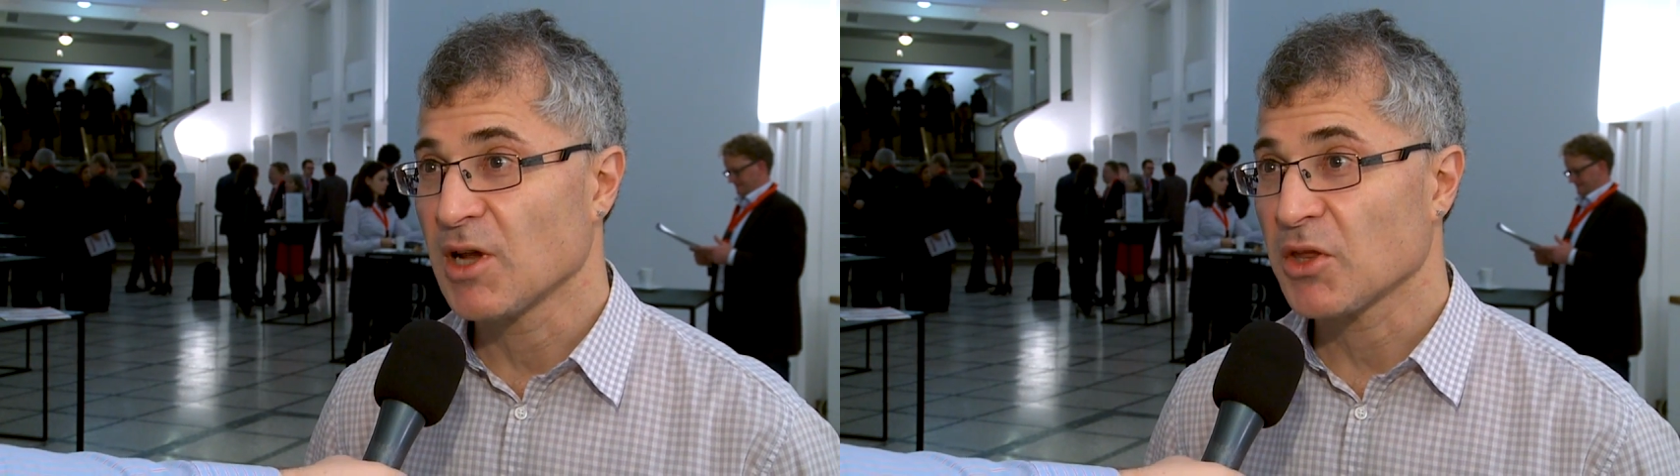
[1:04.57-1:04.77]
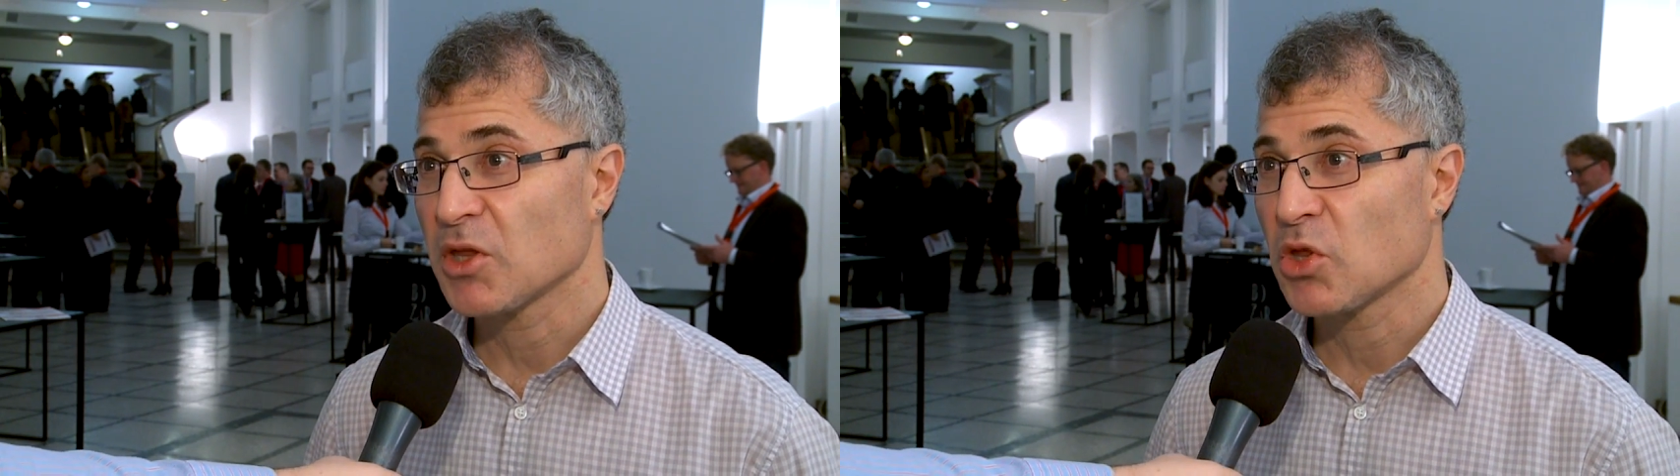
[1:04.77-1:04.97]

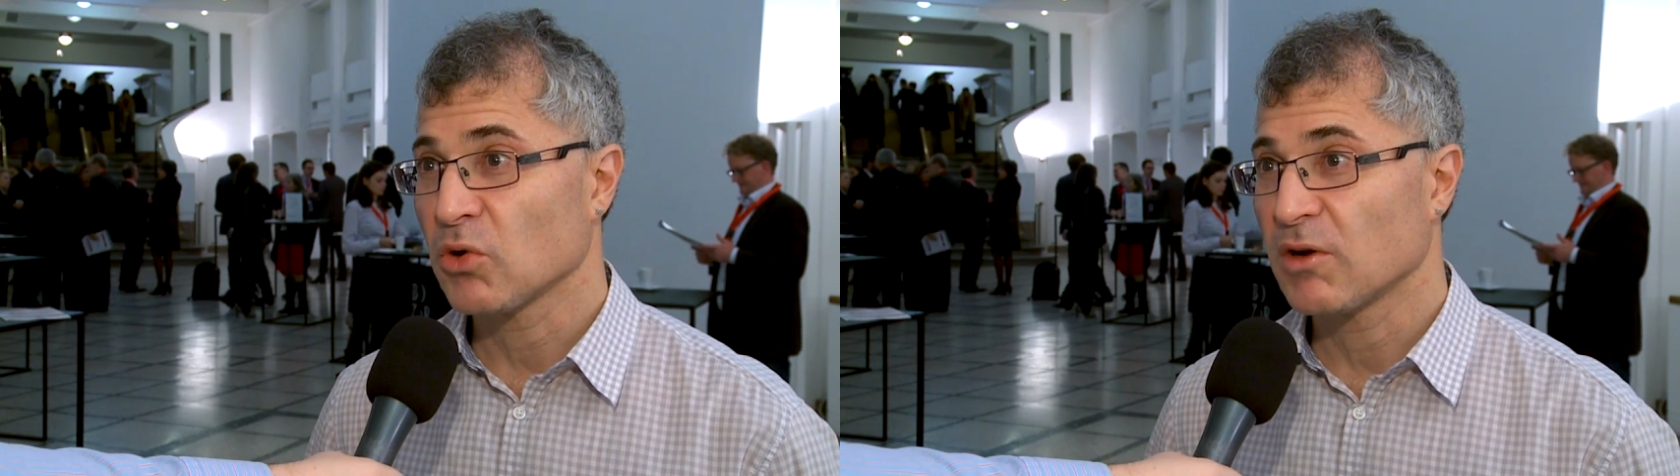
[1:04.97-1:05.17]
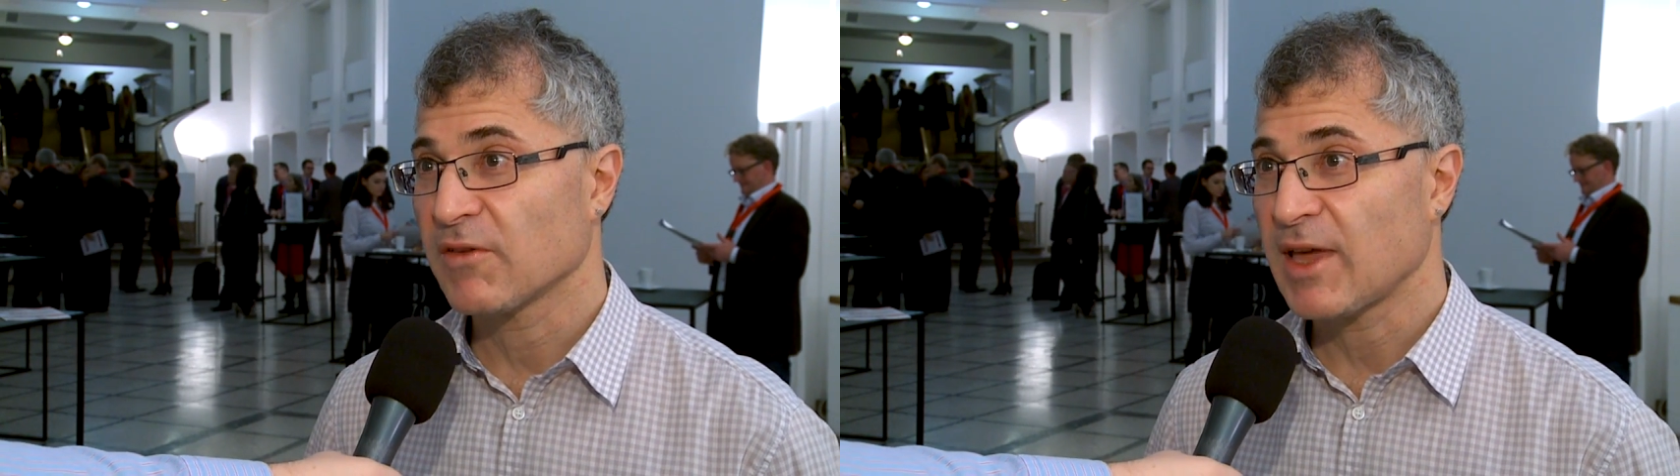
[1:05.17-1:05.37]
nothing
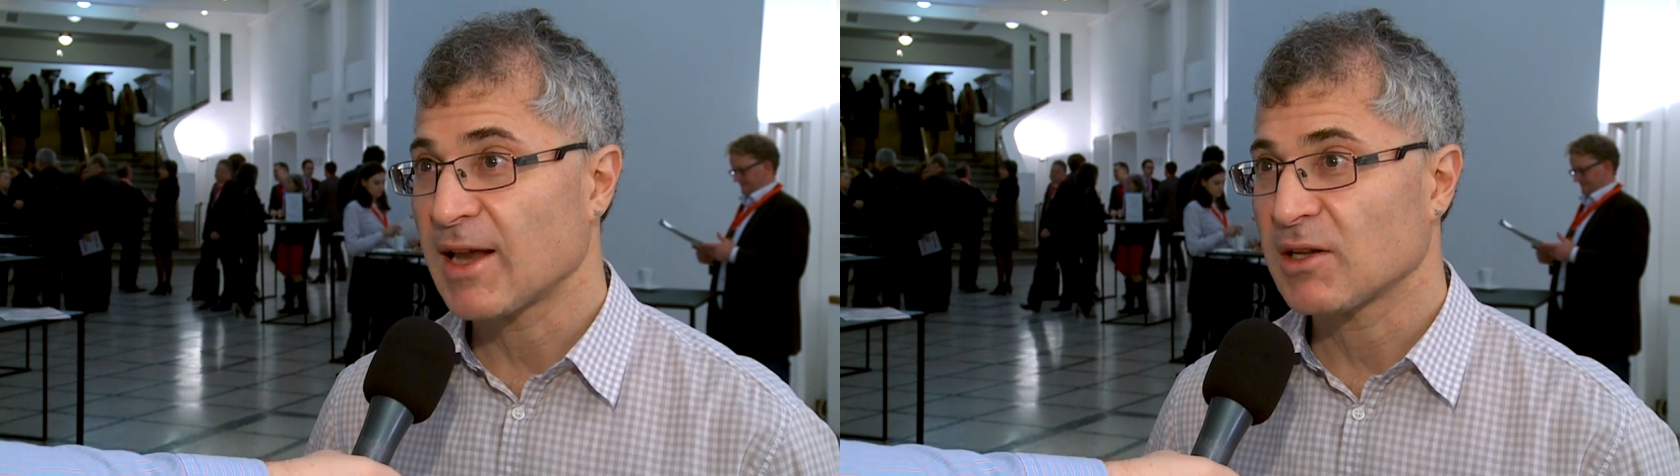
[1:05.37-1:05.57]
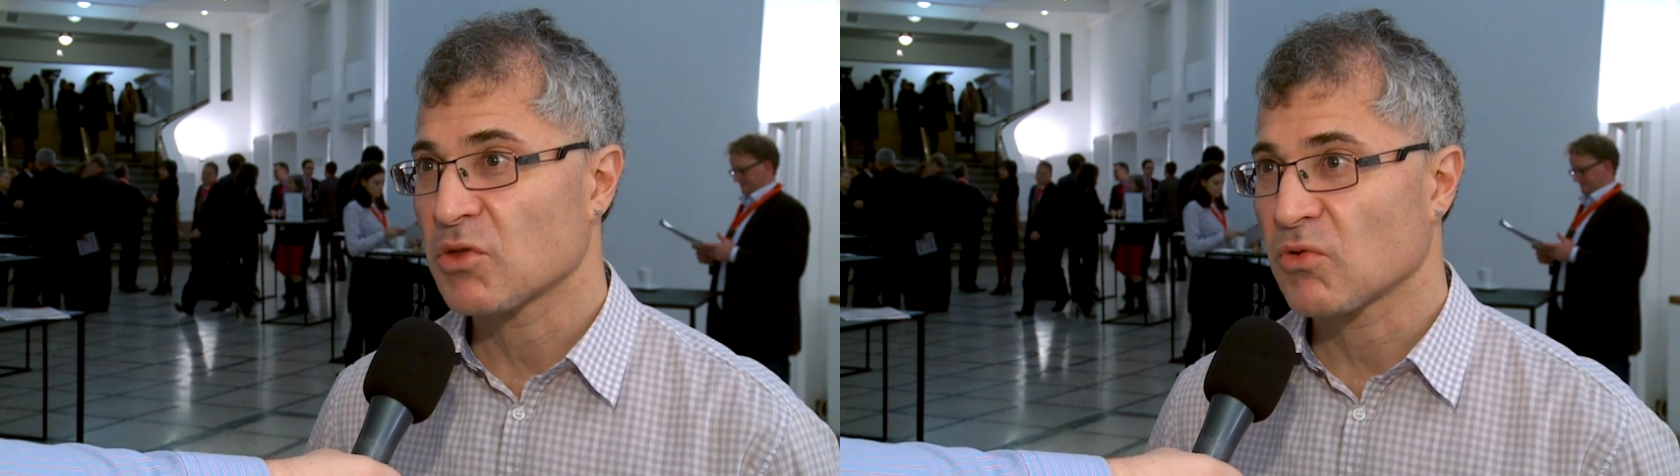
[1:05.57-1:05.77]
short of
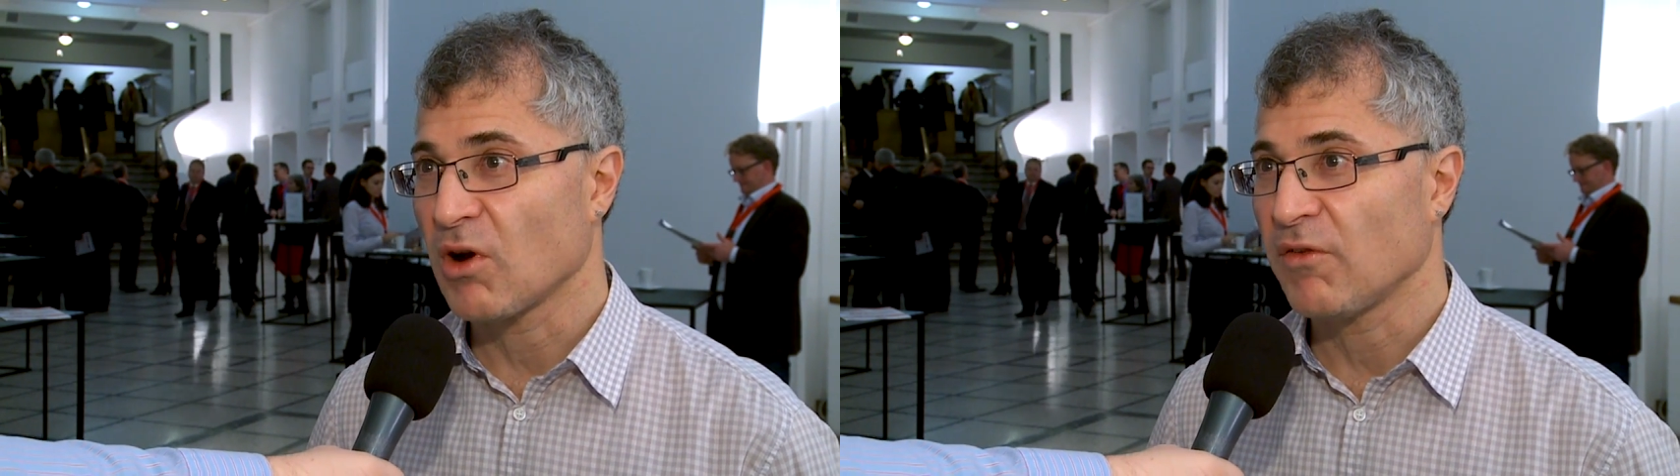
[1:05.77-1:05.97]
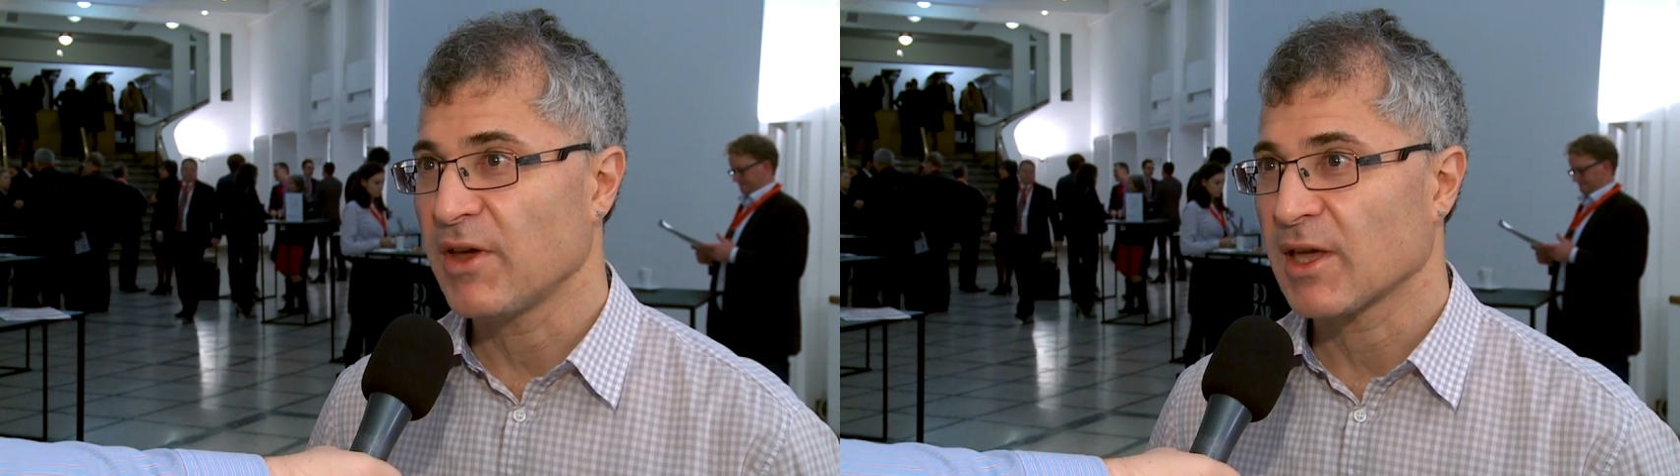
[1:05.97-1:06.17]

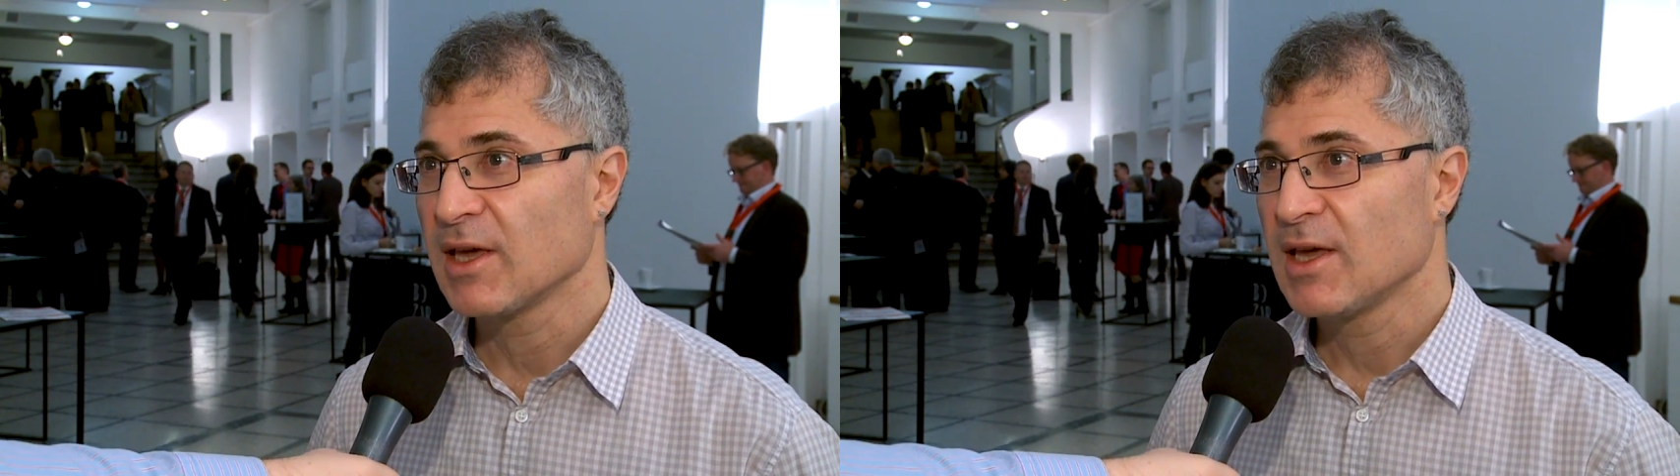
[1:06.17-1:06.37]
catastrophic